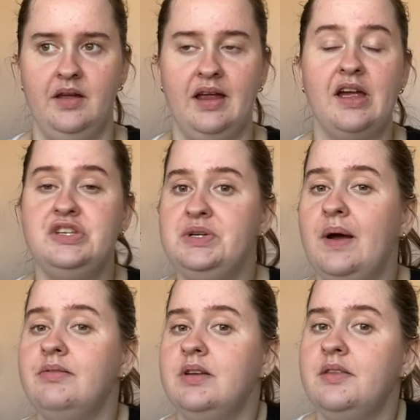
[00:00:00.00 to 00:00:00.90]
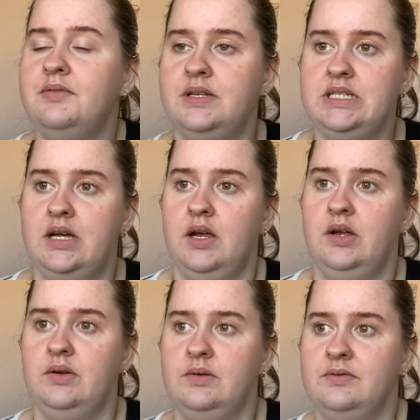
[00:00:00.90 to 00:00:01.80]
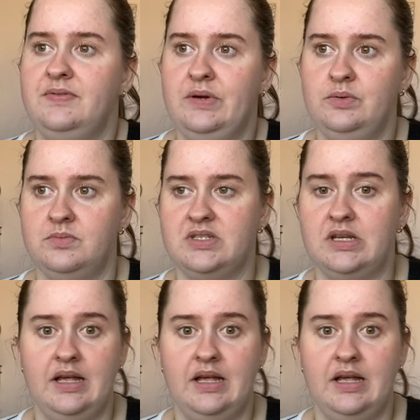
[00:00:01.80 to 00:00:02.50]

Like, I do have another video filmed,